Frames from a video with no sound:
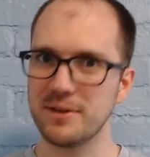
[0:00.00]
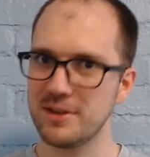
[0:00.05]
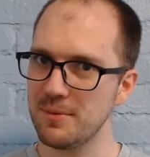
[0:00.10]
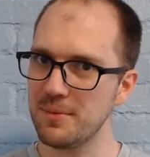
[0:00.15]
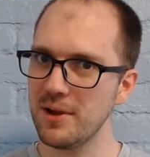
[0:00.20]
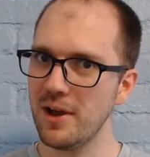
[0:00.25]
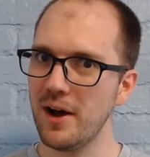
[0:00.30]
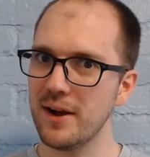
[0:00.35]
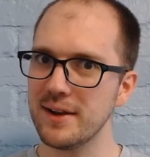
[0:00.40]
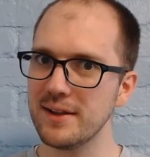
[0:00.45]
But
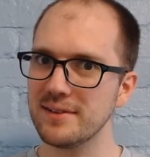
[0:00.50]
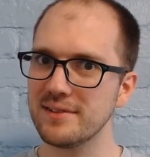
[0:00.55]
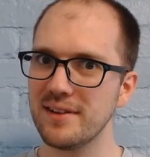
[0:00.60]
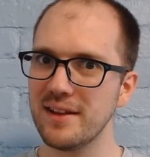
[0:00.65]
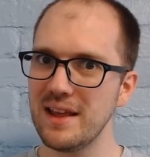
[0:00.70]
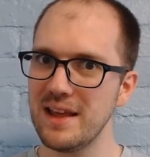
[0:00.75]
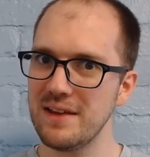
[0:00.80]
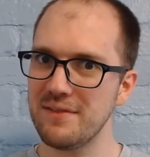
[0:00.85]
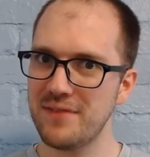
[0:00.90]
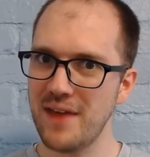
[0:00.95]
to be
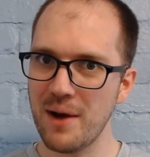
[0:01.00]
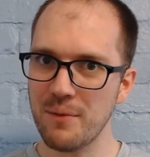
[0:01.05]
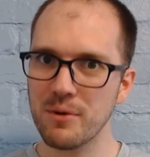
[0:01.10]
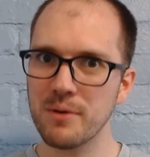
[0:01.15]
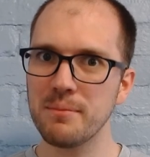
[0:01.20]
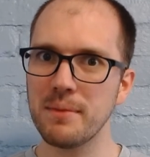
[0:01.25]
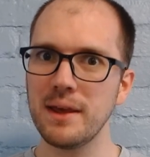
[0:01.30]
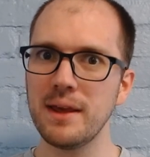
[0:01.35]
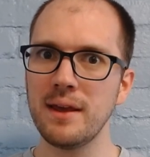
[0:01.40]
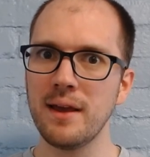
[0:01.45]
honest, if that
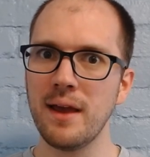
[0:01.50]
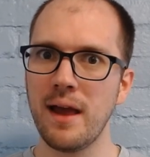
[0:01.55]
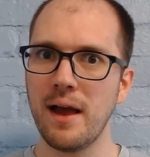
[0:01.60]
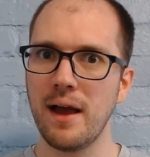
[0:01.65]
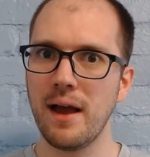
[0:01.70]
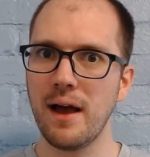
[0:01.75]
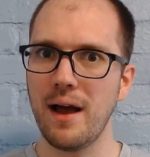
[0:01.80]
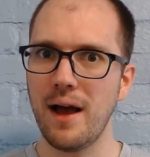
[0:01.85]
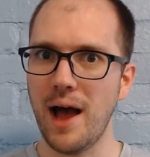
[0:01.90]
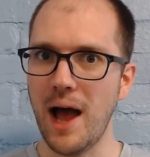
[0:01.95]
were me,
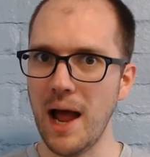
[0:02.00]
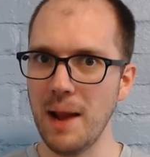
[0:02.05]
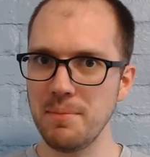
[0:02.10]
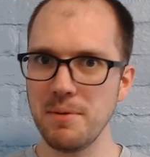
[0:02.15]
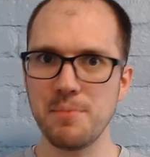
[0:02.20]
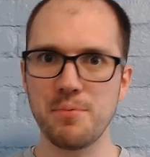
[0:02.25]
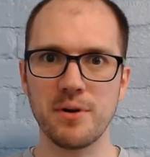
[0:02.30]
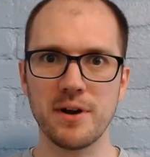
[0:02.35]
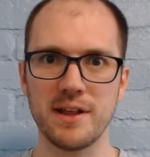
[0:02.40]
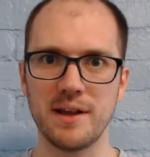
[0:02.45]

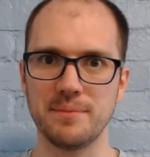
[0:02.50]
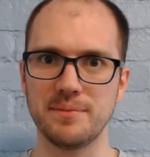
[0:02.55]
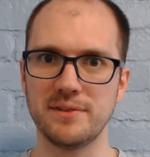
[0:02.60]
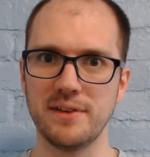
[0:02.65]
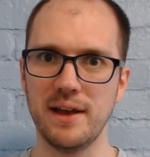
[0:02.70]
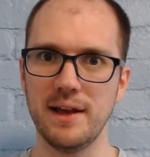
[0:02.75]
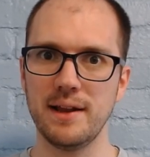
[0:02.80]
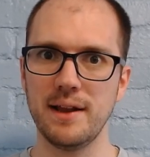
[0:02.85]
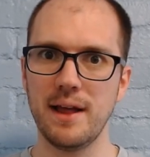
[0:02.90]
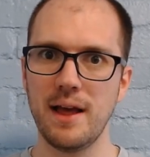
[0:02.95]
I'd be pretty
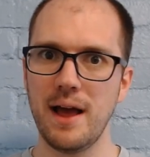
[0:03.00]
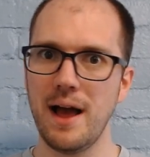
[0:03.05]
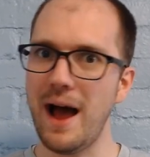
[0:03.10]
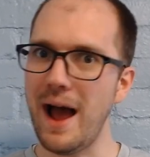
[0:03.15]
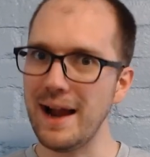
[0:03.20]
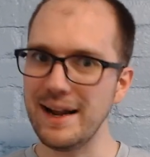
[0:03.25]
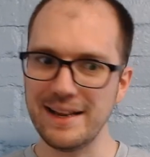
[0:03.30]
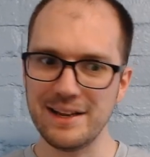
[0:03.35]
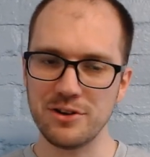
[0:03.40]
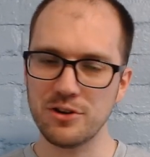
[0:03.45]
upset.
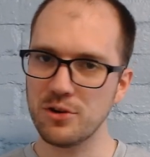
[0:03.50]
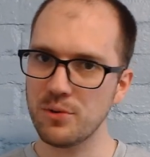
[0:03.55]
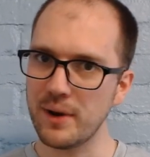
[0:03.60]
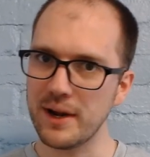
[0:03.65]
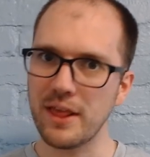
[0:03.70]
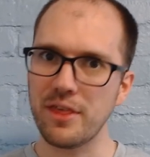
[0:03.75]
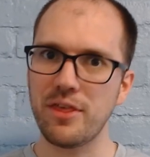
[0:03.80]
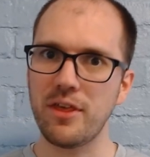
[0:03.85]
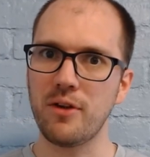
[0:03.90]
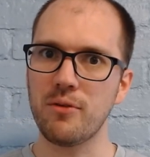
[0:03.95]
I didn't
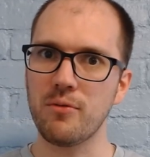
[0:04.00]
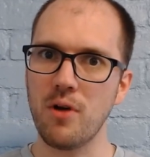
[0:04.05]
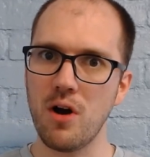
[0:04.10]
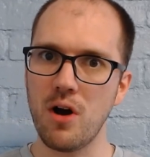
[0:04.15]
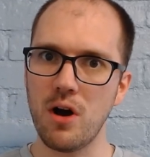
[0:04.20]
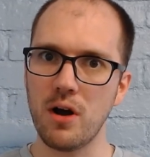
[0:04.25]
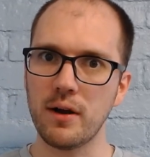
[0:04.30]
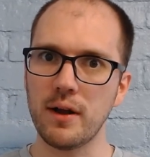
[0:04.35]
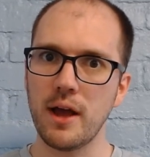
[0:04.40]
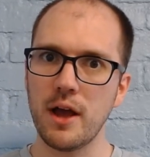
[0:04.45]
do anything
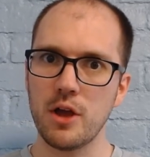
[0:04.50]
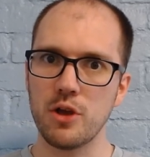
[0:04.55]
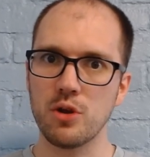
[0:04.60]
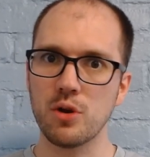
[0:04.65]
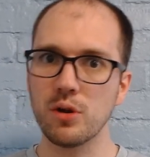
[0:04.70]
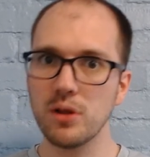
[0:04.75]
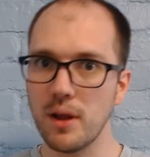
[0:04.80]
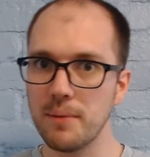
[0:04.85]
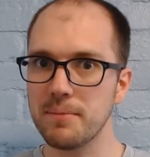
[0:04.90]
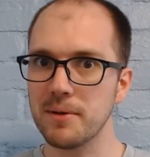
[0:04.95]
wrong.
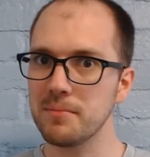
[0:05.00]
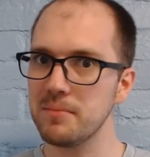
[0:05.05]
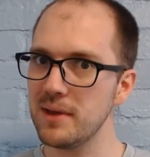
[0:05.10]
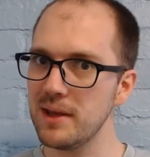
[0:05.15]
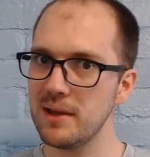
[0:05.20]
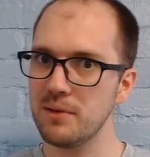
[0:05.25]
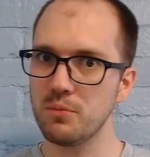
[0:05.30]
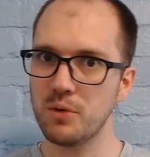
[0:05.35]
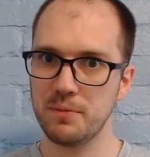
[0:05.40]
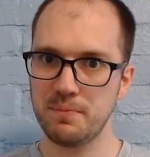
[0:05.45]
You're lumping
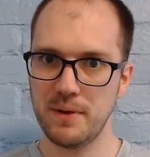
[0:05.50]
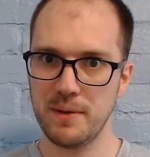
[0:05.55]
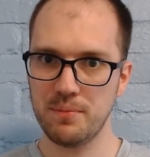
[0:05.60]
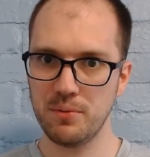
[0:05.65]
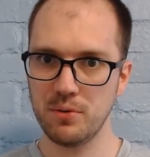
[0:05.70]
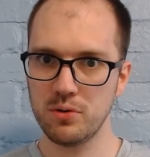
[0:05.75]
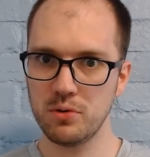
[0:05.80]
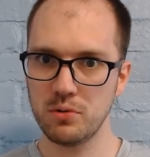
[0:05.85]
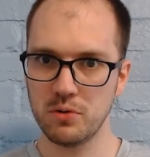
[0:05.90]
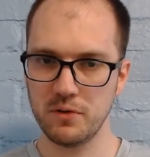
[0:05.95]
me in with
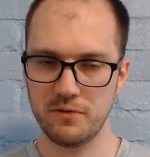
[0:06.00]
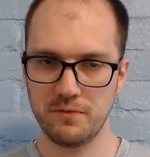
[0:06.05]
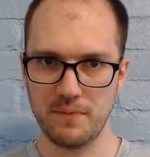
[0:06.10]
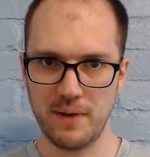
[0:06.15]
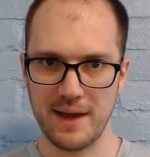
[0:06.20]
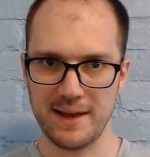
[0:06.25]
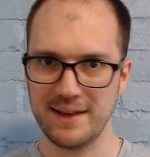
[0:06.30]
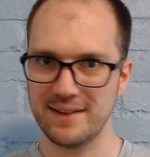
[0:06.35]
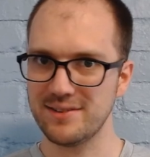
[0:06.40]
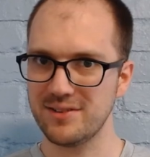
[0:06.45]
people who have,
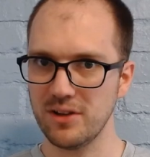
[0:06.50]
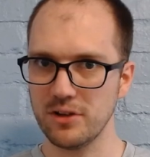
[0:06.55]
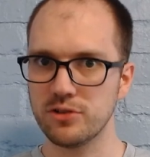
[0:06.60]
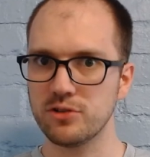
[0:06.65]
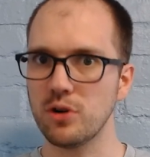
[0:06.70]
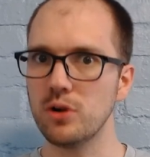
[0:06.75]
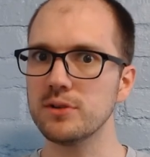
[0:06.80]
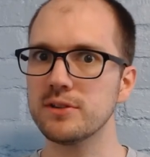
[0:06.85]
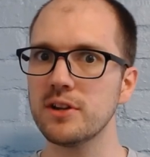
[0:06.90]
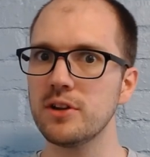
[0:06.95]
I guess,
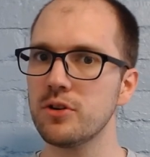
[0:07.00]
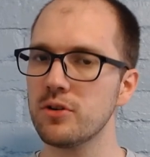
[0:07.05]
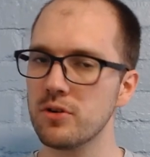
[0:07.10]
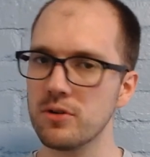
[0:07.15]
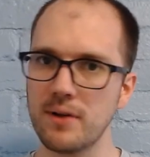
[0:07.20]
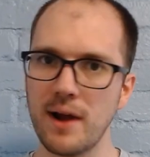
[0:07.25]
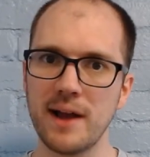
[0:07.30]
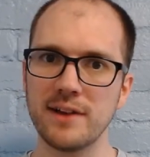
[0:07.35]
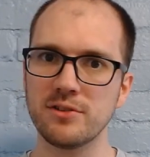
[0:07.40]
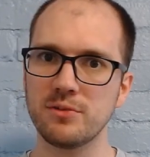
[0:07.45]
assaulted and
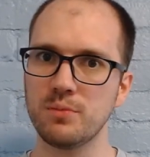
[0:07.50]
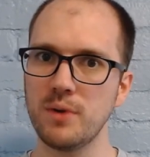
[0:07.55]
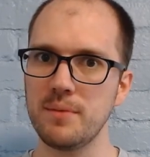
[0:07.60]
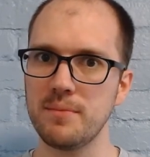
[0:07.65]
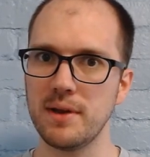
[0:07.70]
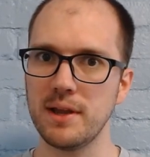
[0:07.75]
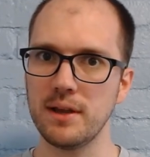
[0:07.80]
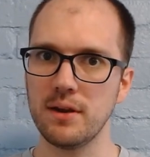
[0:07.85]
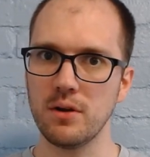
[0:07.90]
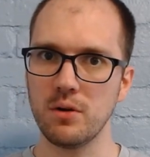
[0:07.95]
harassed
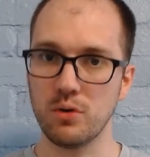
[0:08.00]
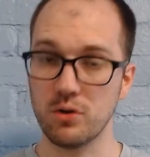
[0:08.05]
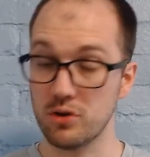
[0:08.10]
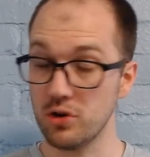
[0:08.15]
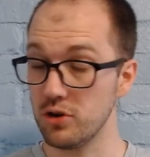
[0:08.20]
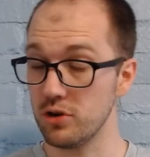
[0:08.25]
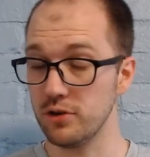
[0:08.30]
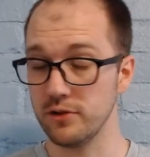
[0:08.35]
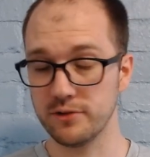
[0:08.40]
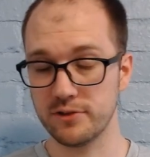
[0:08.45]
women or
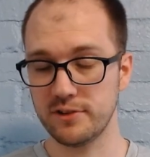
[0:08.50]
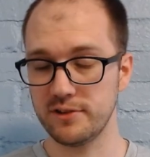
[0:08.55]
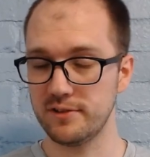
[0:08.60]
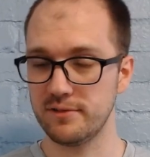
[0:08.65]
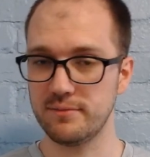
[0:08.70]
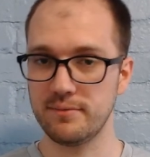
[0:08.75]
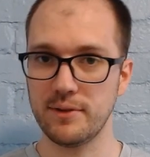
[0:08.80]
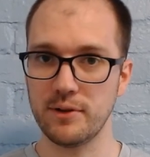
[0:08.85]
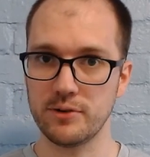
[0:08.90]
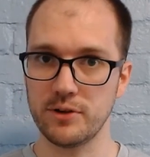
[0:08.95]
girls,
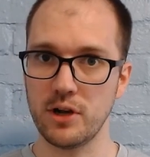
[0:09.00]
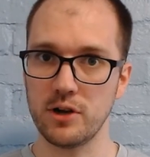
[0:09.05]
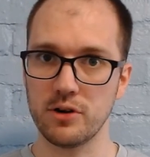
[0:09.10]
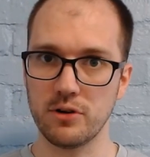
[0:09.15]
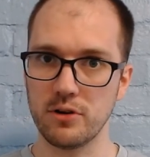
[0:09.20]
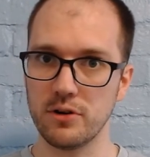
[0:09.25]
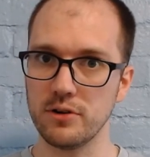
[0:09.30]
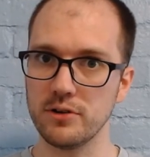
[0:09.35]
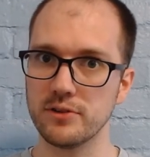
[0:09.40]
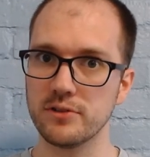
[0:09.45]
because they're
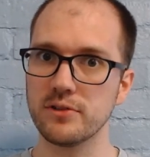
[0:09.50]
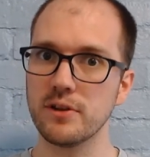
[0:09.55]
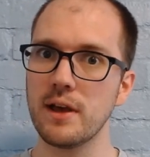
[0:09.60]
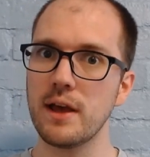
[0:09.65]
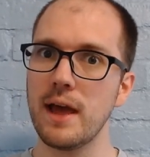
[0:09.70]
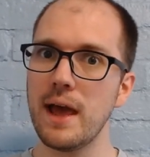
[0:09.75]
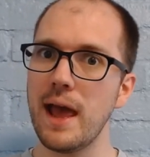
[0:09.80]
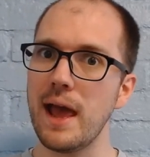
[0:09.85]
young girls.